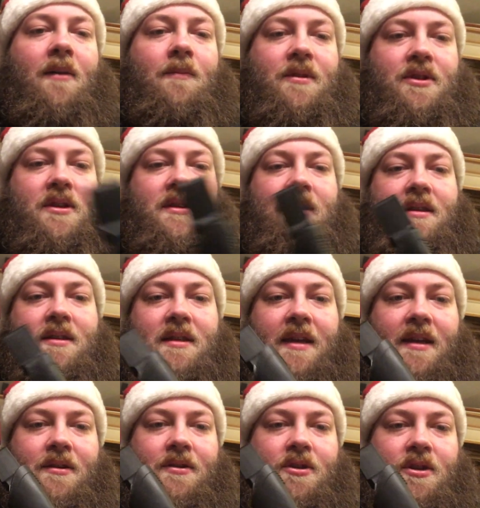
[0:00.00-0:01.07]
with just the
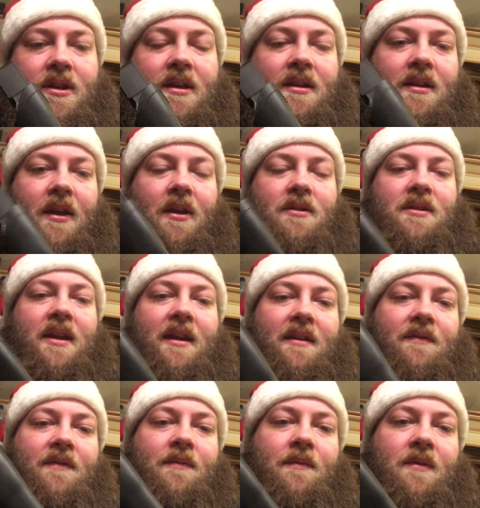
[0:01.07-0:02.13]
standard sheath. They also
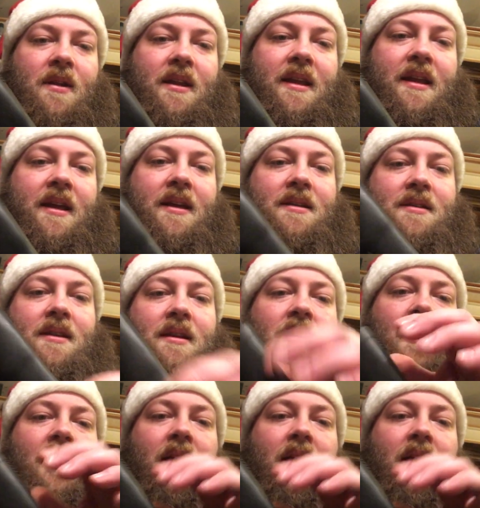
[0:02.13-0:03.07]
have one that has a